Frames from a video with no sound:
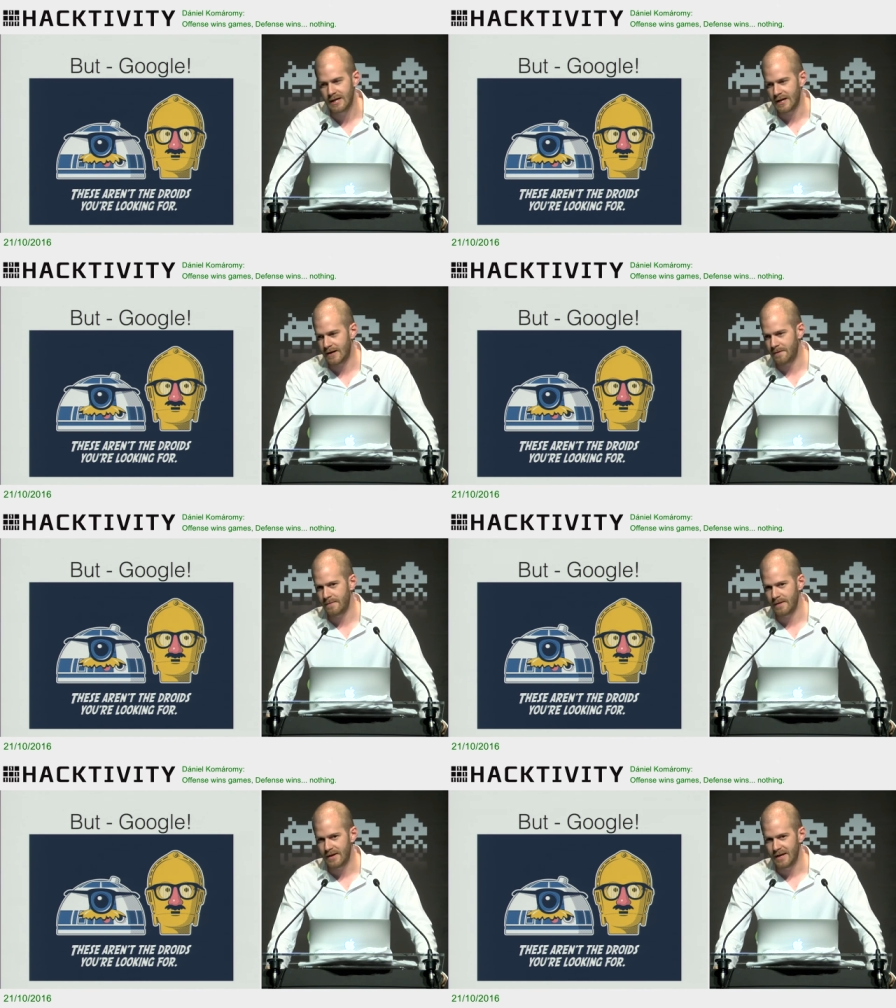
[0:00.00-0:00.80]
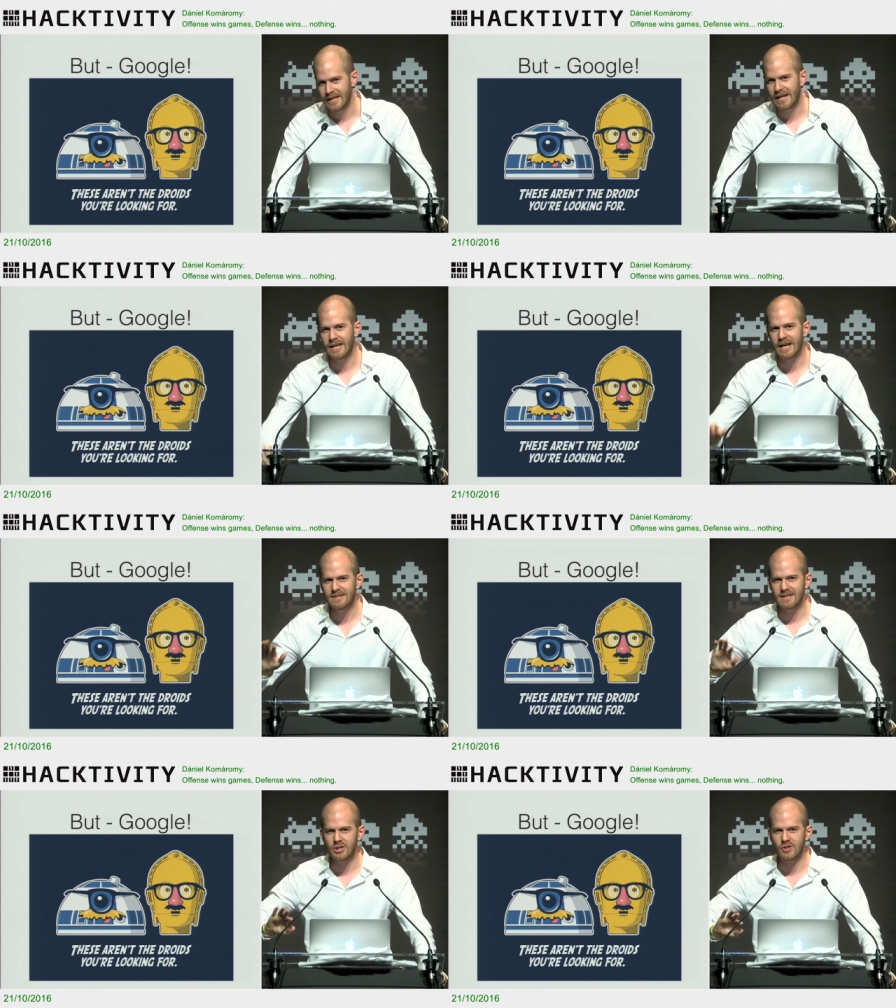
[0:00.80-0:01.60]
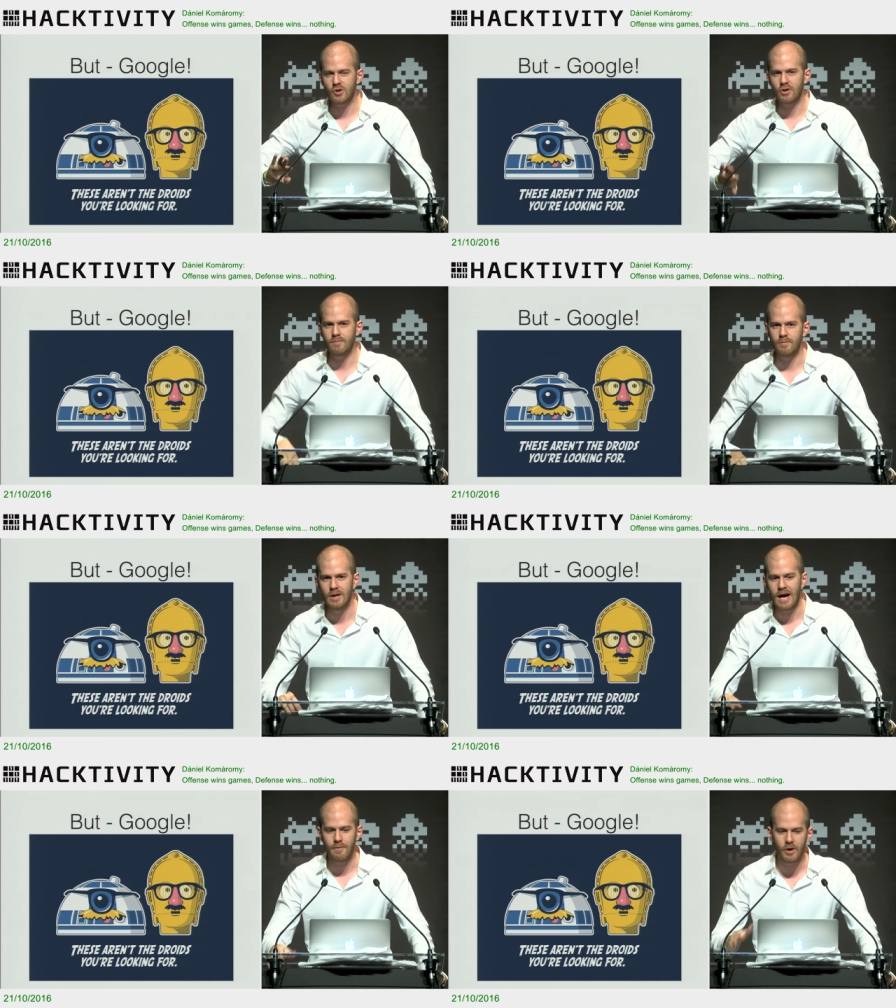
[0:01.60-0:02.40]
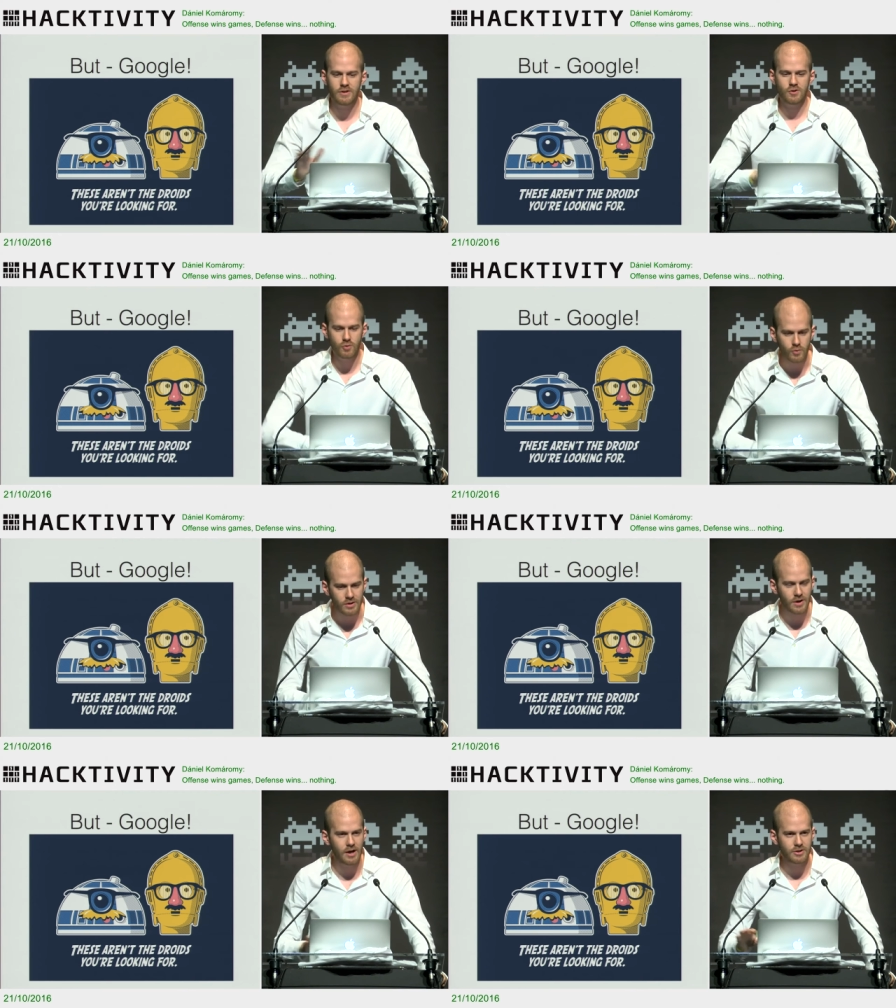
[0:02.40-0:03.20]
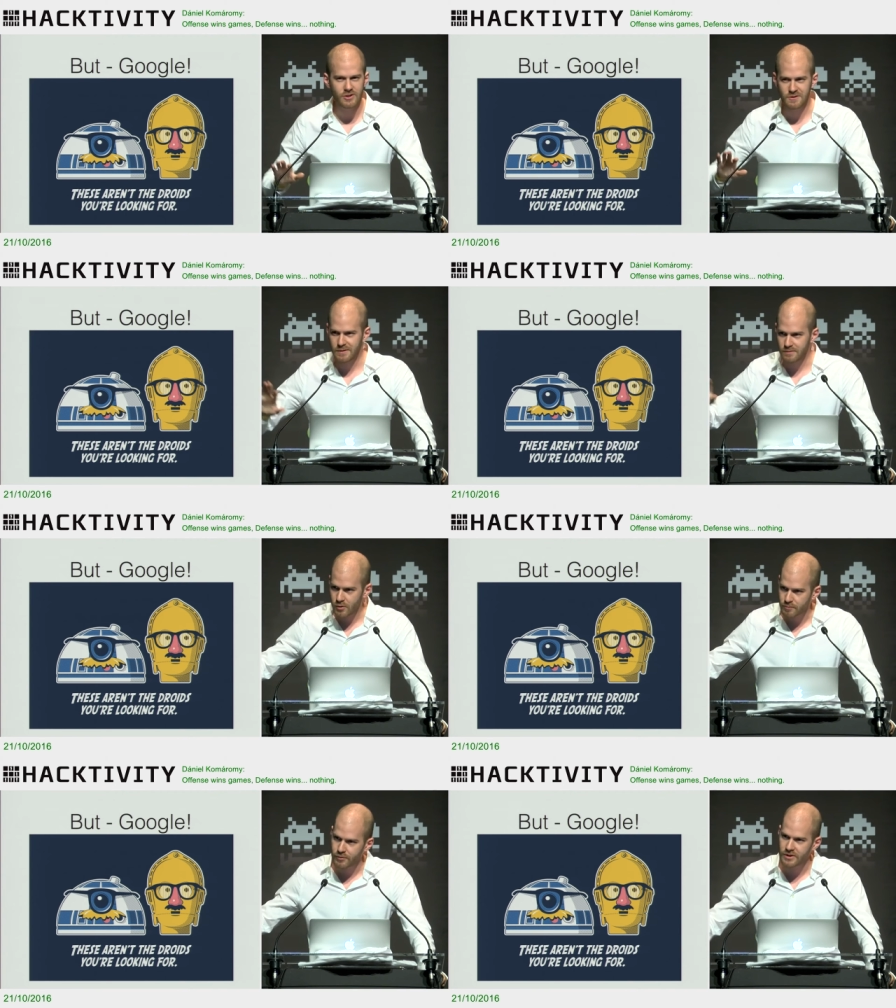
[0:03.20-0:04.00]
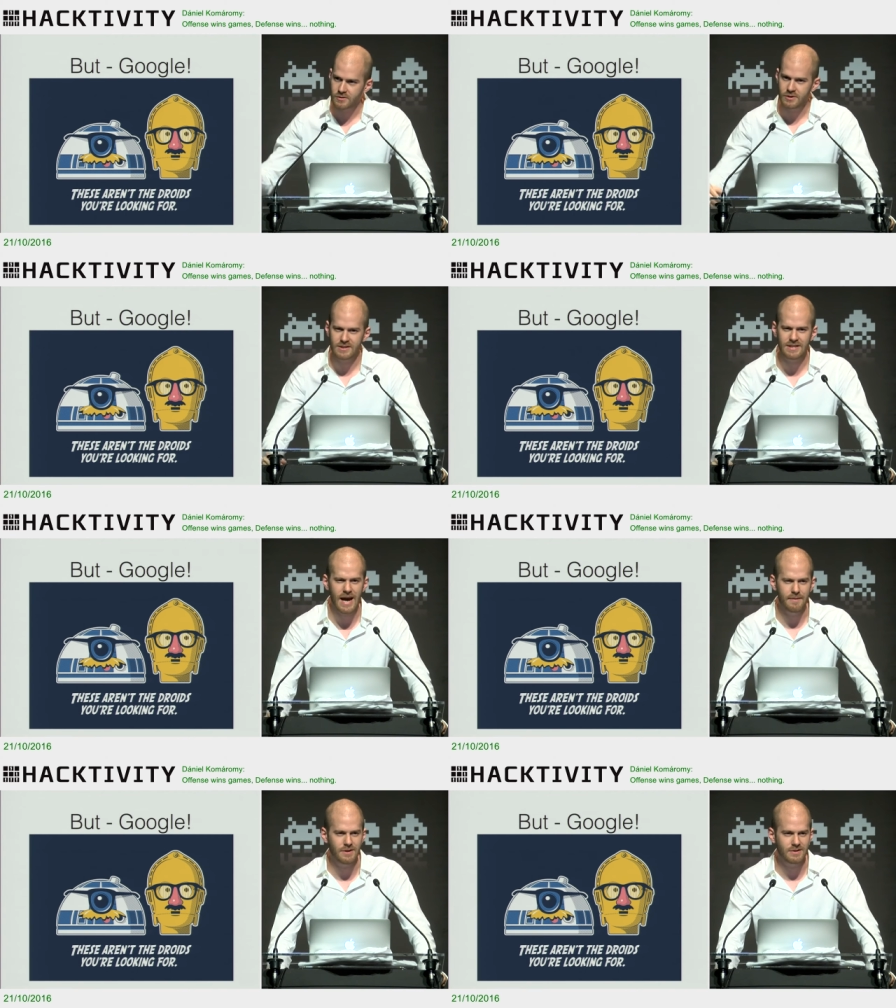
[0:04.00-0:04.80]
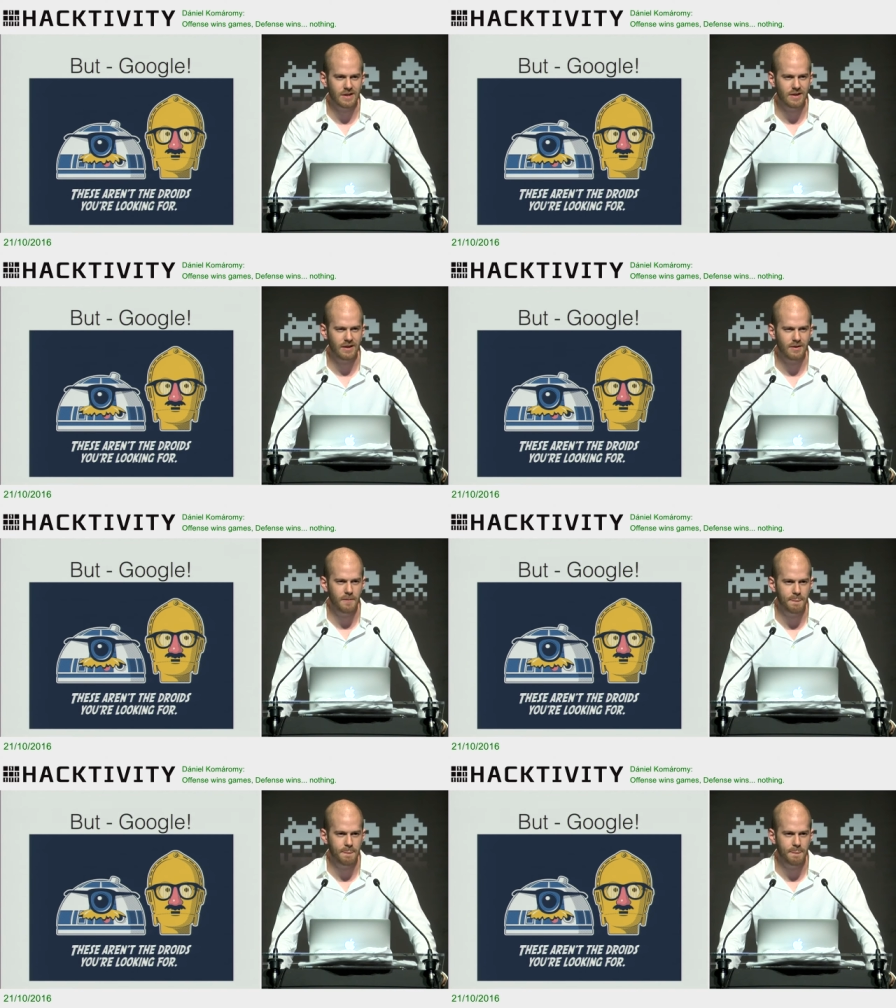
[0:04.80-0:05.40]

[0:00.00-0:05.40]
In any case, I just I wanted to acknowledge this, but more put it to the side, because I think